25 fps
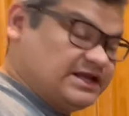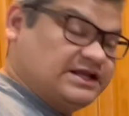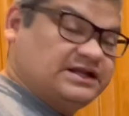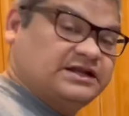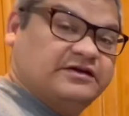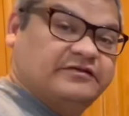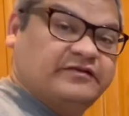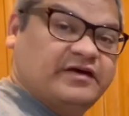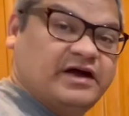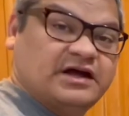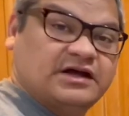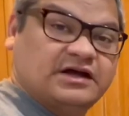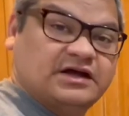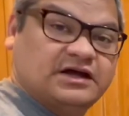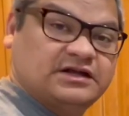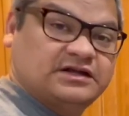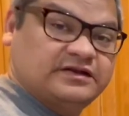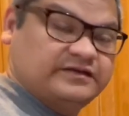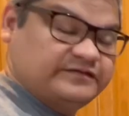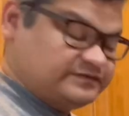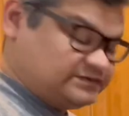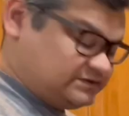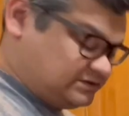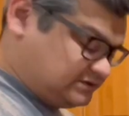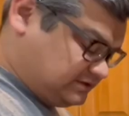and Ivanka
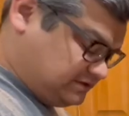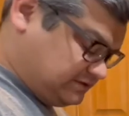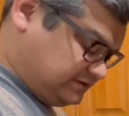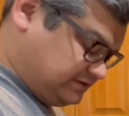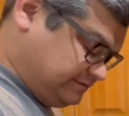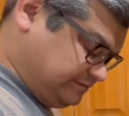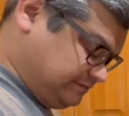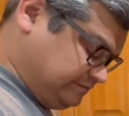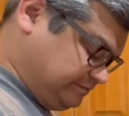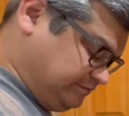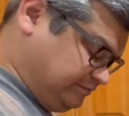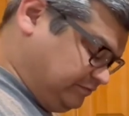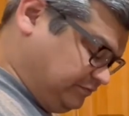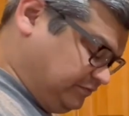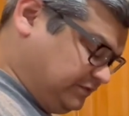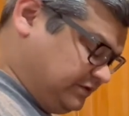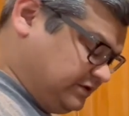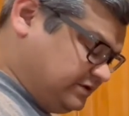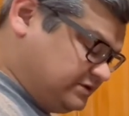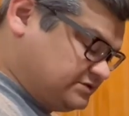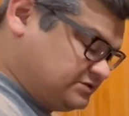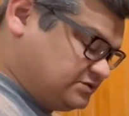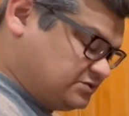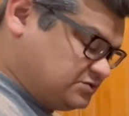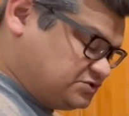loves it
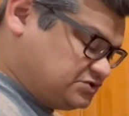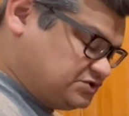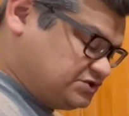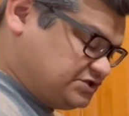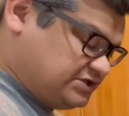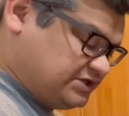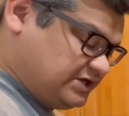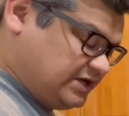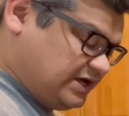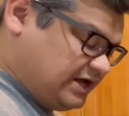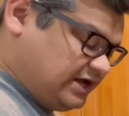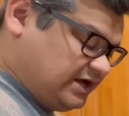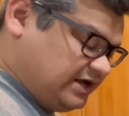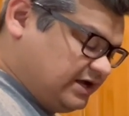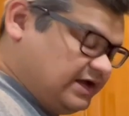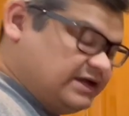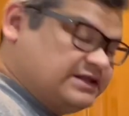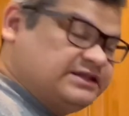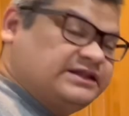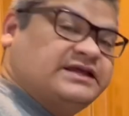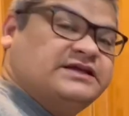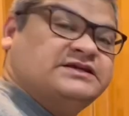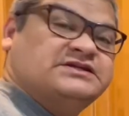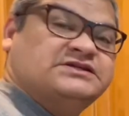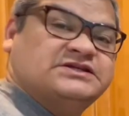she, I
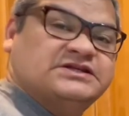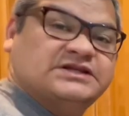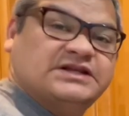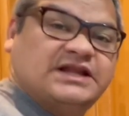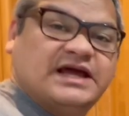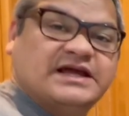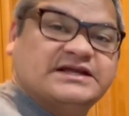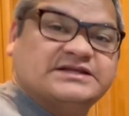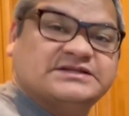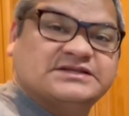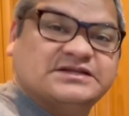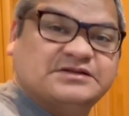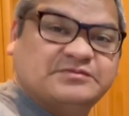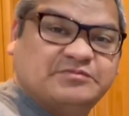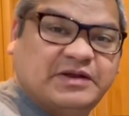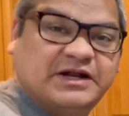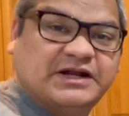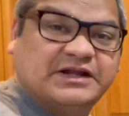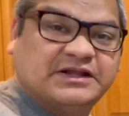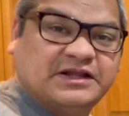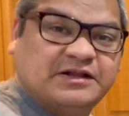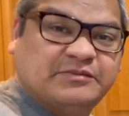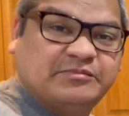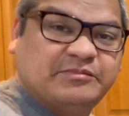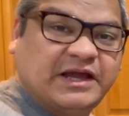think she likes it
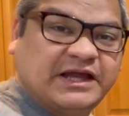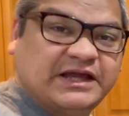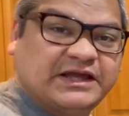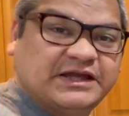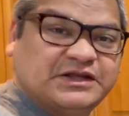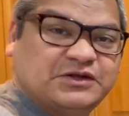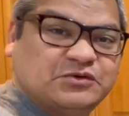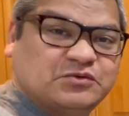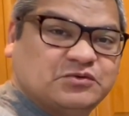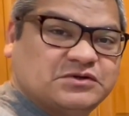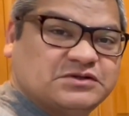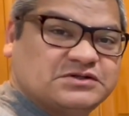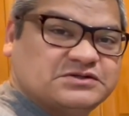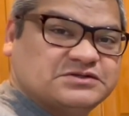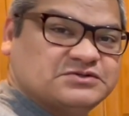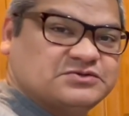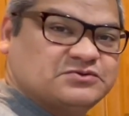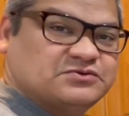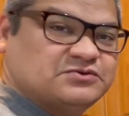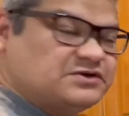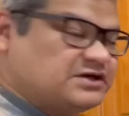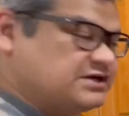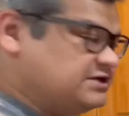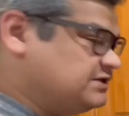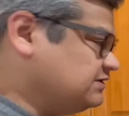better than Maggi noodles
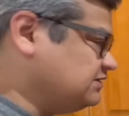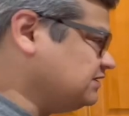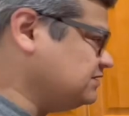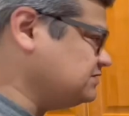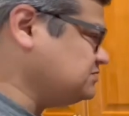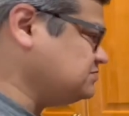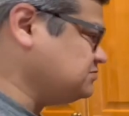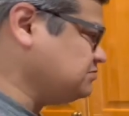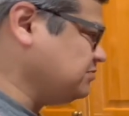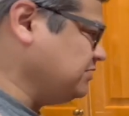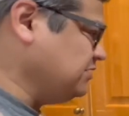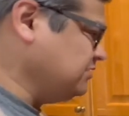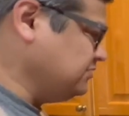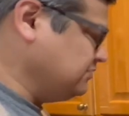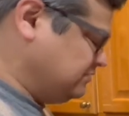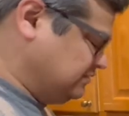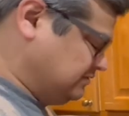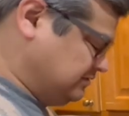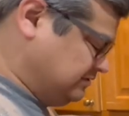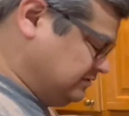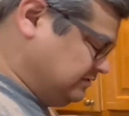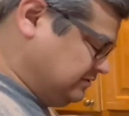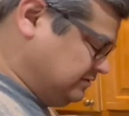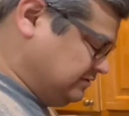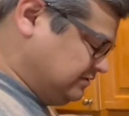too, right, Karishma?
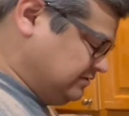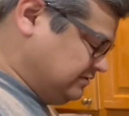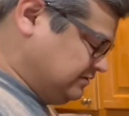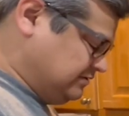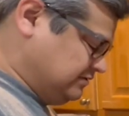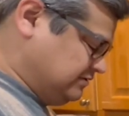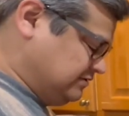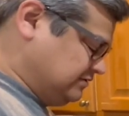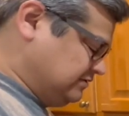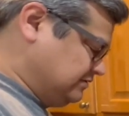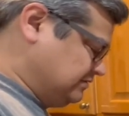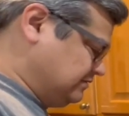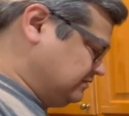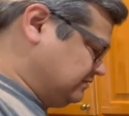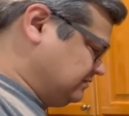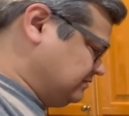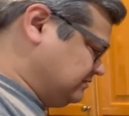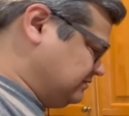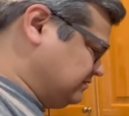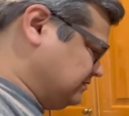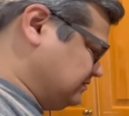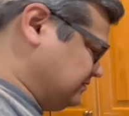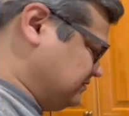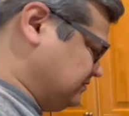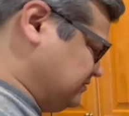Yeah, with the twist for
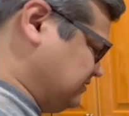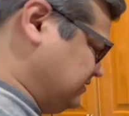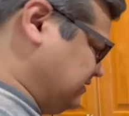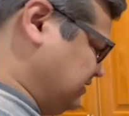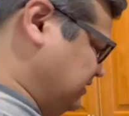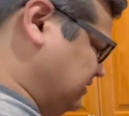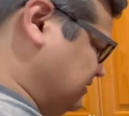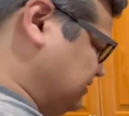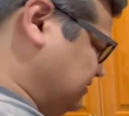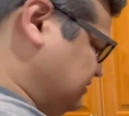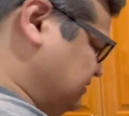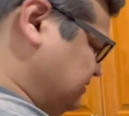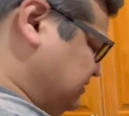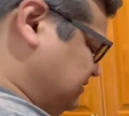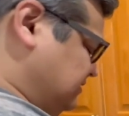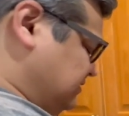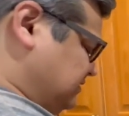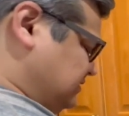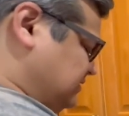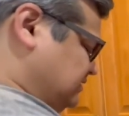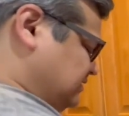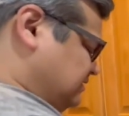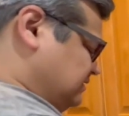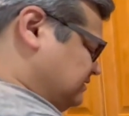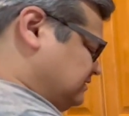sure. Yeah.
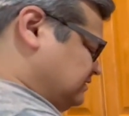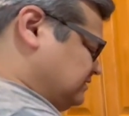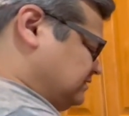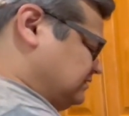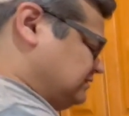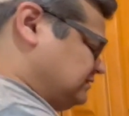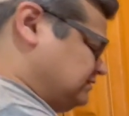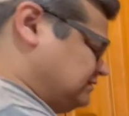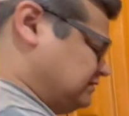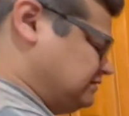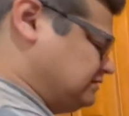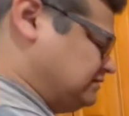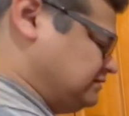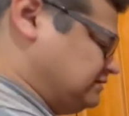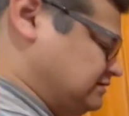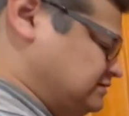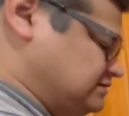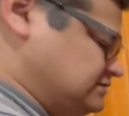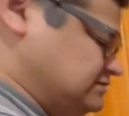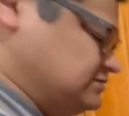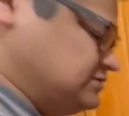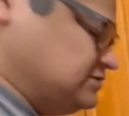The twist puts it over the edge.